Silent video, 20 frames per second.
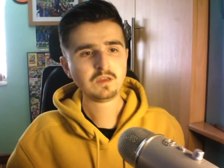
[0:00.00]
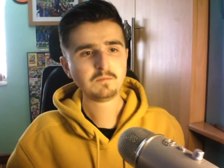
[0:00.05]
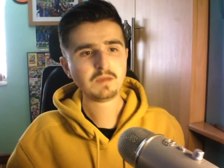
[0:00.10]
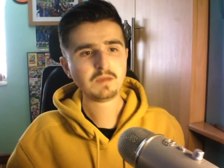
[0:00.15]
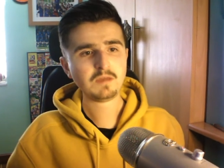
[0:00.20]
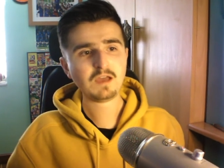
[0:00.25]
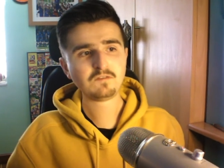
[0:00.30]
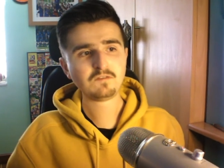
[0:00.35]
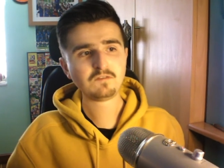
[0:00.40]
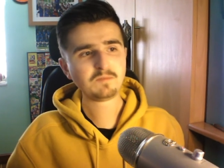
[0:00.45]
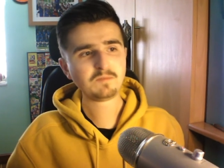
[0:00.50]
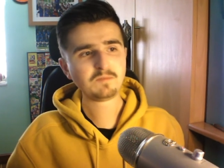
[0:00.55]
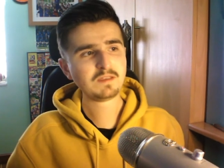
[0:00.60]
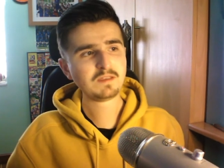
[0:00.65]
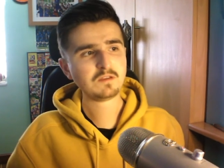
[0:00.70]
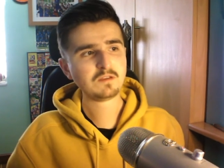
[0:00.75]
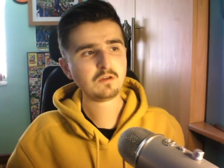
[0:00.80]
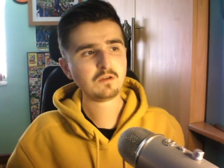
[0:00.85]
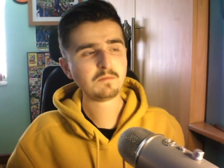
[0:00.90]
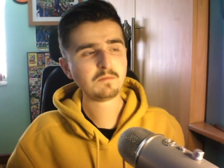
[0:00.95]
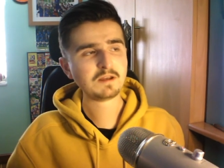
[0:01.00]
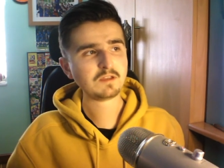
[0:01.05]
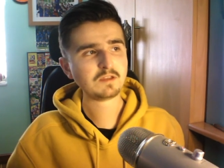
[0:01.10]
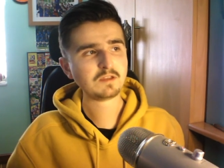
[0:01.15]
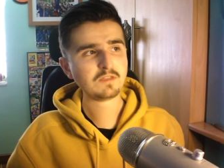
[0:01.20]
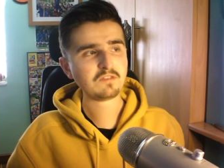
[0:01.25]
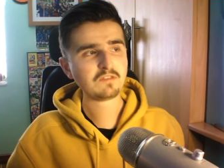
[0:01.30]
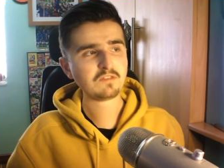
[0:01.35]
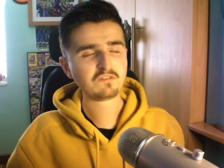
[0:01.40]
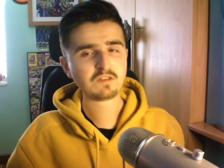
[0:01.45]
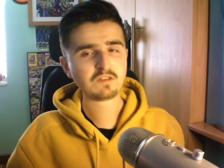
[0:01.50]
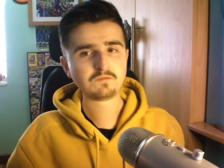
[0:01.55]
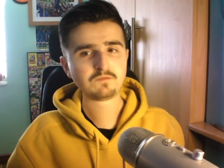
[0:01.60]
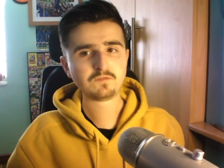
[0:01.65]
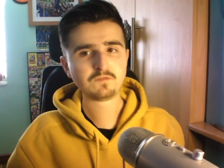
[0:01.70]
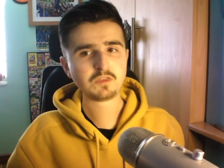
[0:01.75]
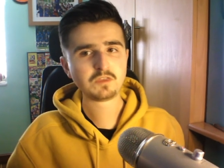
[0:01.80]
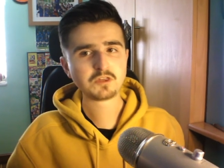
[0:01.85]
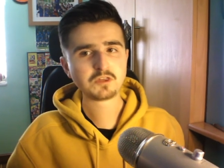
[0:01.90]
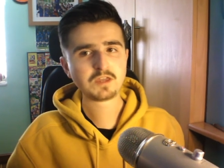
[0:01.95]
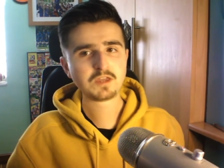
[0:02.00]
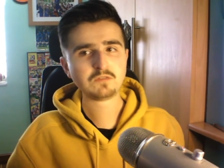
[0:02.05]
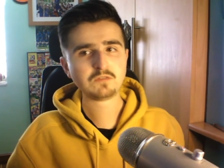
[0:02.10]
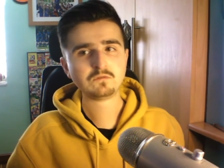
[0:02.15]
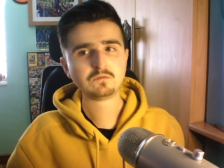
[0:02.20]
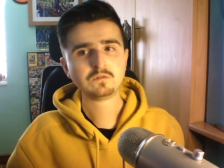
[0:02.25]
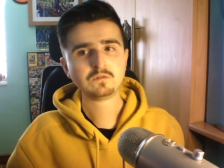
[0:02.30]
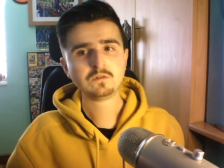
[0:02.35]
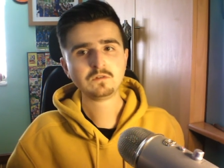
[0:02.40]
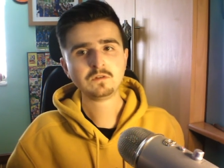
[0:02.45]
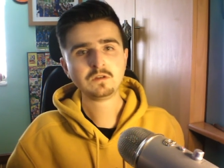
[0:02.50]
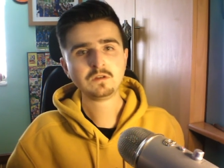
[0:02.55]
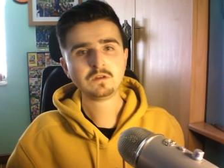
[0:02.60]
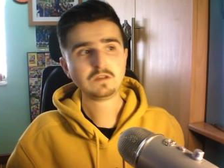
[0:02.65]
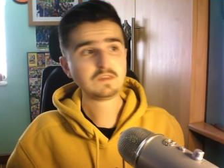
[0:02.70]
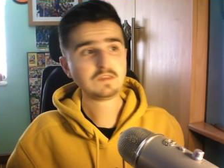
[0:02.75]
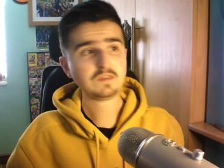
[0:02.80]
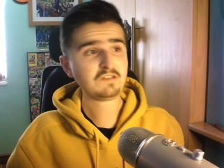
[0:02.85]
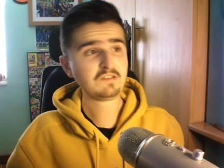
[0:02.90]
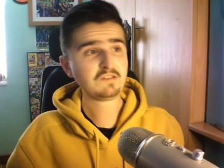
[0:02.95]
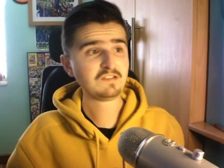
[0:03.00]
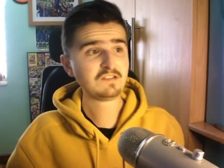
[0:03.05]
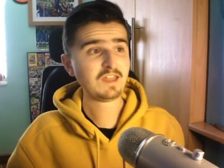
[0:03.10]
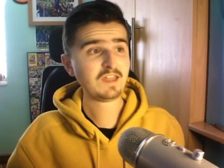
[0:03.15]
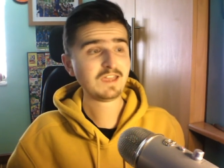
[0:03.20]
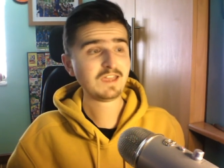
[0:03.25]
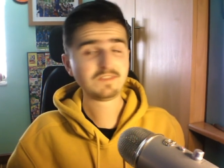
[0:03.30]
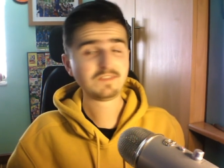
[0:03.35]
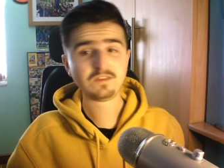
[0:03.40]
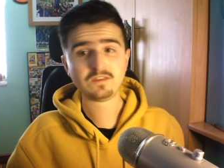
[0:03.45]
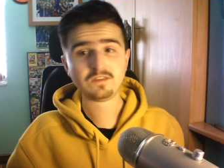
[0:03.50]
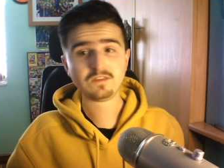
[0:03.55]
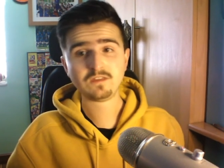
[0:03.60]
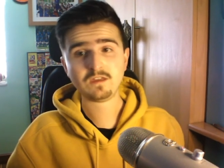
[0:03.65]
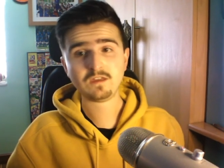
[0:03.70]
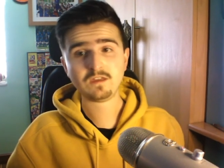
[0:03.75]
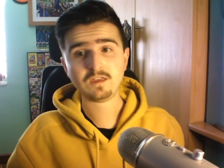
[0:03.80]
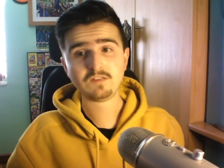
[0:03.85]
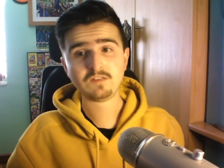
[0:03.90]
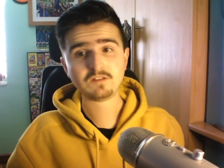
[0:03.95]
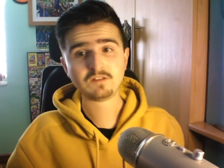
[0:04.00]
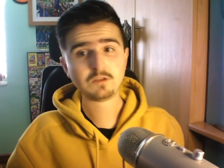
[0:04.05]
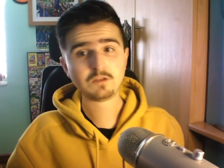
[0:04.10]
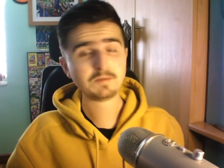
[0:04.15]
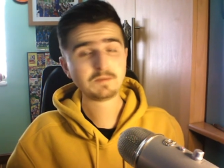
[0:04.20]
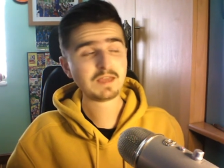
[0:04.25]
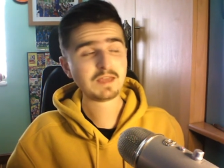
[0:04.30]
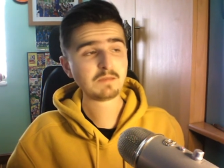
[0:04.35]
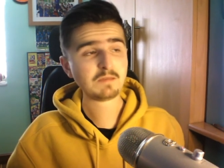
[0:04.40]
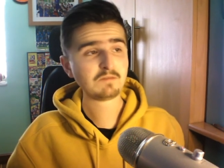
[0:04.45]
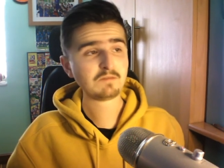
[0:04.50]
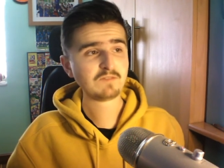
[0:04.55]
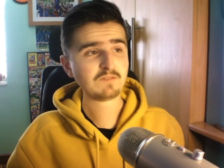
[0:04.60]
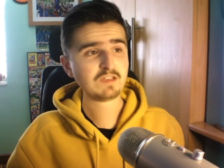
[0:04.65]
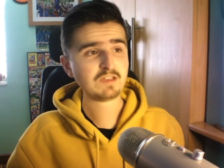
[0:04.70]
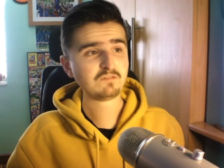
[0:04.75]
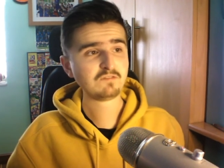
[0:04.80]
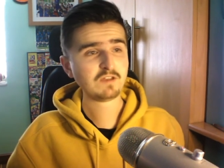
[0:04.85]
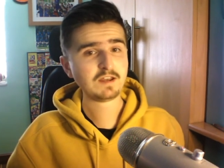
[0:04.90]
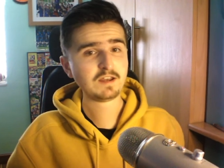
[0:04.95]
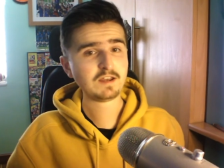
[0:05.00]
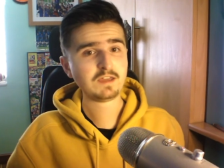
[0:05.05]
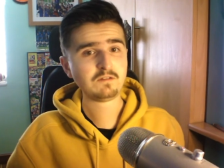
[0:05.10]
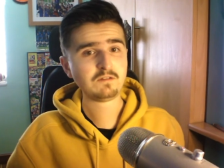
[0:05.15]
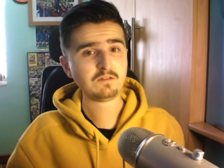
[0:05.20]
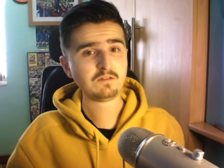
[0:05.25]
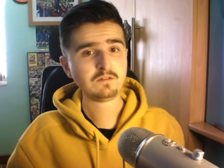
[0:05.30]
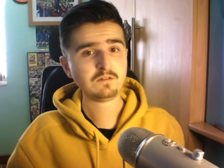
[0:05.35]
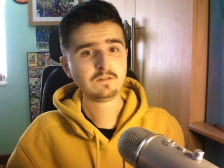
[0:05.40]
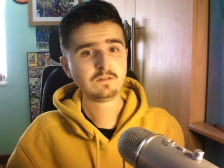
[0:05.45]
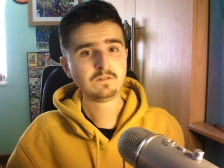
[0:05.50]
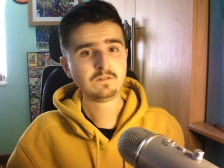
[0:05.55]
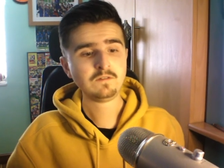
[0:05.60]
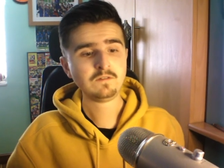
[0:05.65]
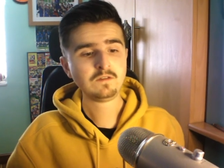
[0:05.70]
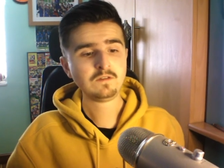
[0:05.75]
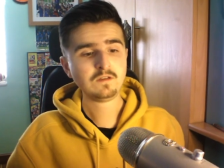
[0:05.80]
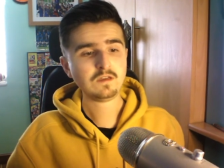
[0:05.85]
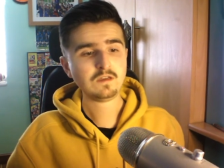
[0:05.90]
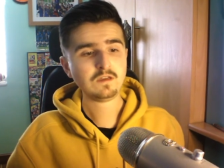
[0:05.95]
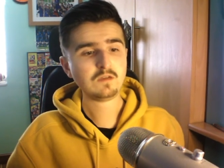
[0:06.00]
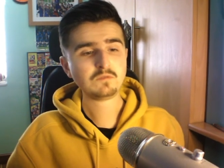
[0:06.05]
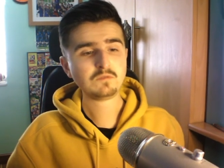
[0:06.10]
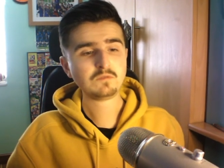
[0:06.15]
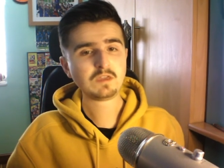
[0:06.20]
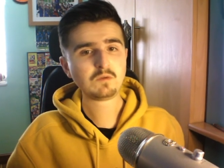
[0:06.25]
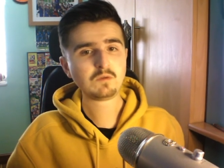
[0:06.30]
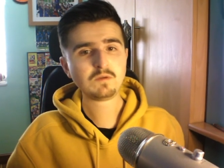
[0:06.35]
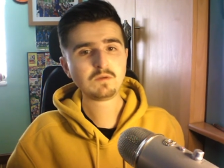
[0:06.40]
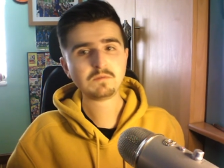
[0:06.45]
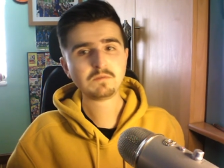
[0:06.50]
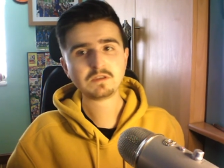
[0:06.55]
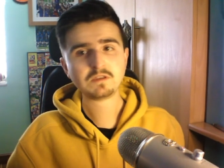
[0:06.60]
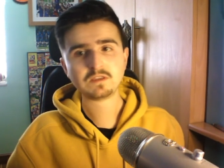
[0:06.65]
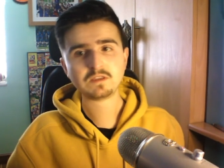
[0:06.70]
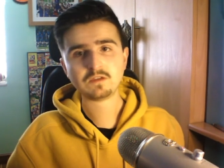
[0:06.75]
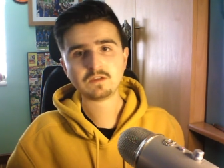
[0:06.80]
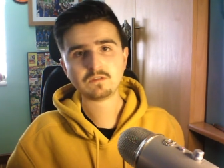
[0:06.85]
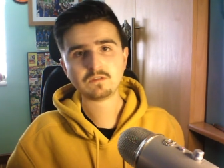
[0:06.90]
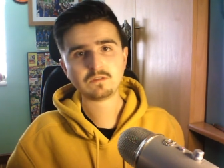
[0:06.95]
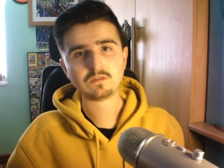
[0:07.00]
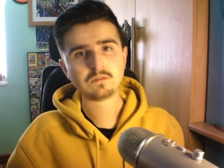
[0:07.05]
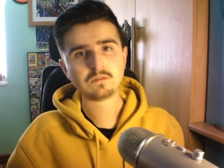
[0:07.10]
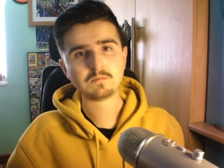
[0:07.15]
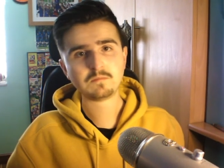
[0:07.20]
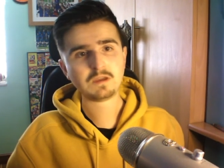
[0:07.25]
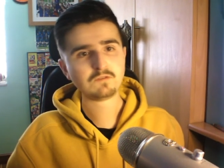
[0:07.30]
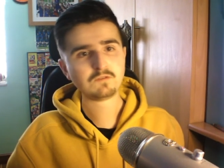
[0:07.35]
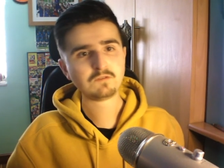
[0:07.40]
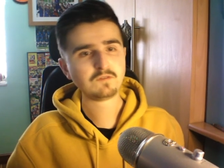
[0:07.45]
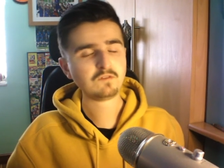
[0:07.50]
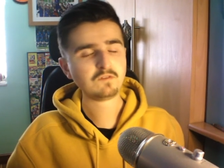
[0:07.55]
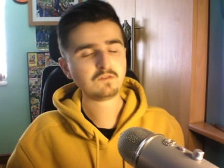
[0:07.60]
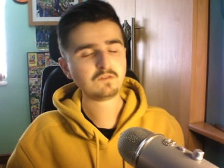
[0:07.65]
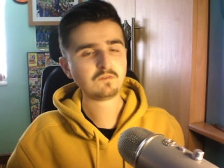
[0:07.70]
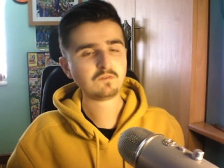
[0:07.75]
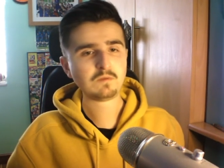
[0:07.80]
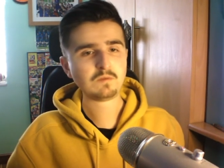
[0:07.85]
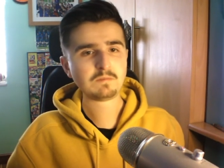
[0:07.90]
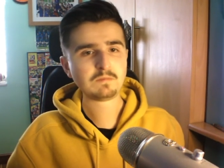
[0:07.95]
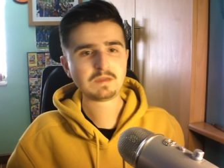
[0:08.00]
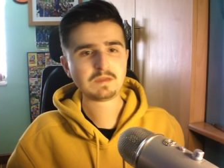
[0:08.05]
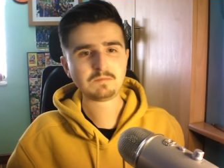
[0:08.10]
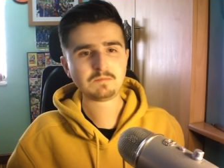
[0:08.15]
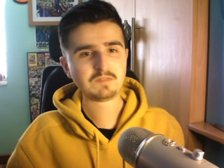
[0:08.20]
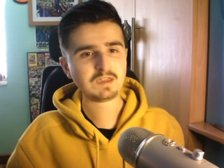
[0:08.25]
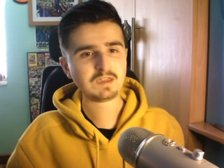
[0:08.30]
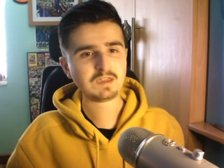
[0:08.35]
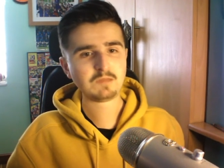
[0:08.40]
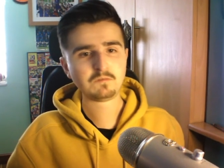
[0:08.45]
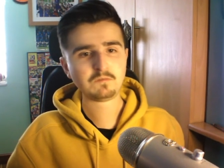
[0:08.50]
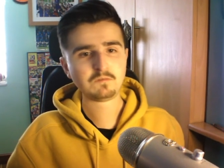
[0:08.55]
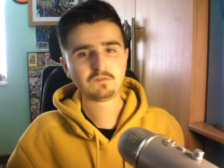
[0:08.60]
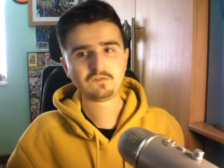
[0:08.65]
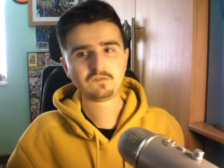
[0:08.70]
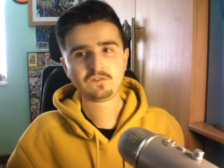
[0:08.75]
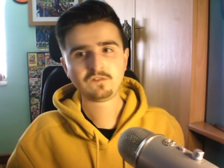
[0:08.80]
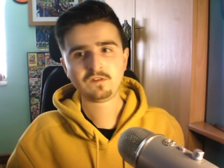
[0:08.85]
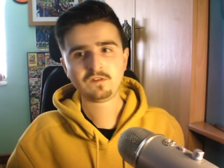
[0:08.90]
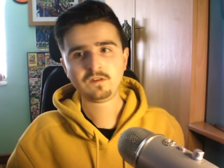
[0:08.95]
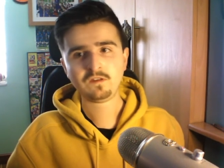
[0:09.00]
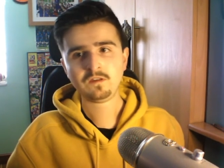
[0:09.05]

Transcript: But I spent a lot of money on other stuff for the channel. This light that is illuminating my face right now. All the equipment, the microphones, the webcams, the cameras.